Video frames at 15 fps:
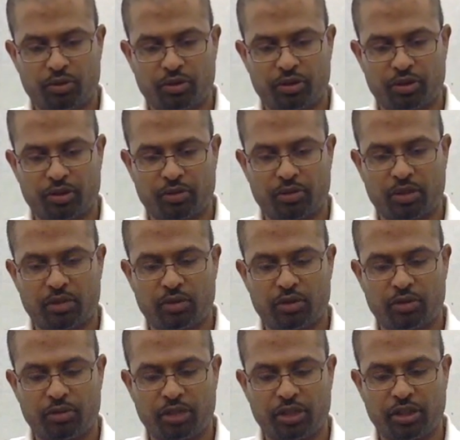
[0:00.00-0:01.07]
is
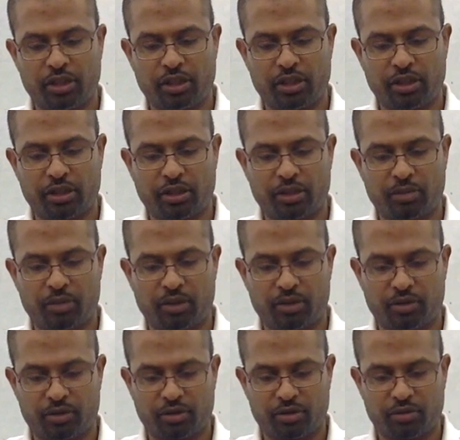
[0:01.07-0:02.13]
powered by the electrical power
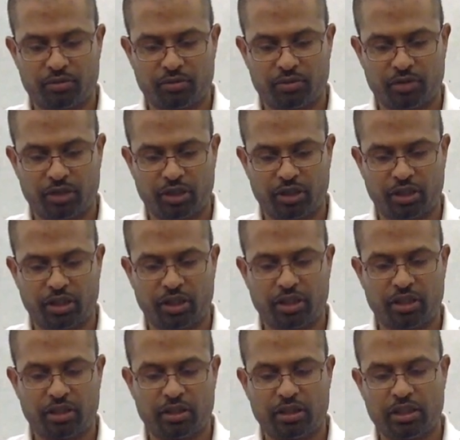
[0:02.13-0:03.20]
system, and
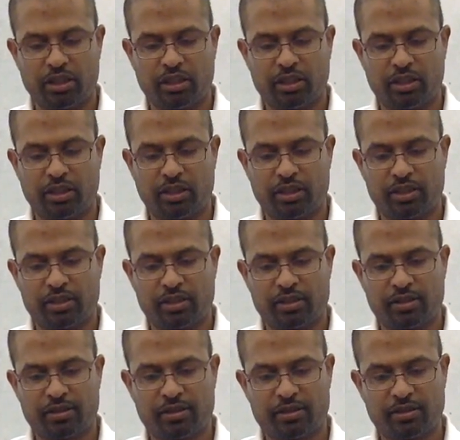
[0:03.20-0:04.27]
again
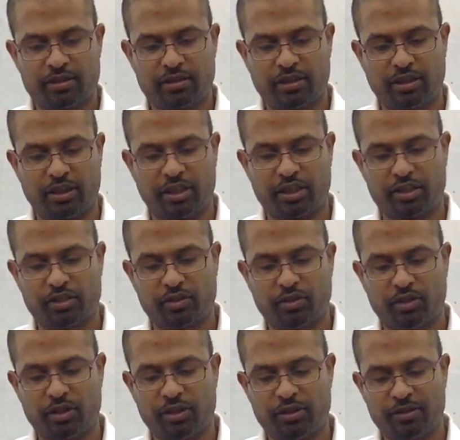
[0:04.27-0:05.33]
this connects to
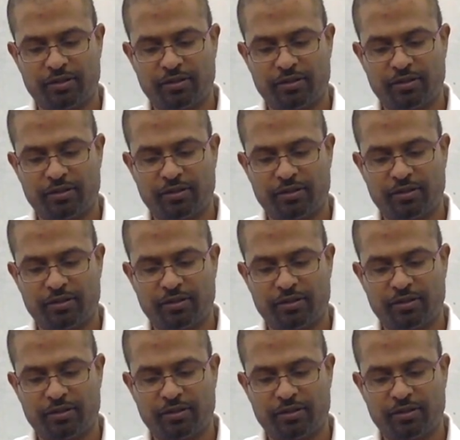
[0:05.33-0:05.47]
the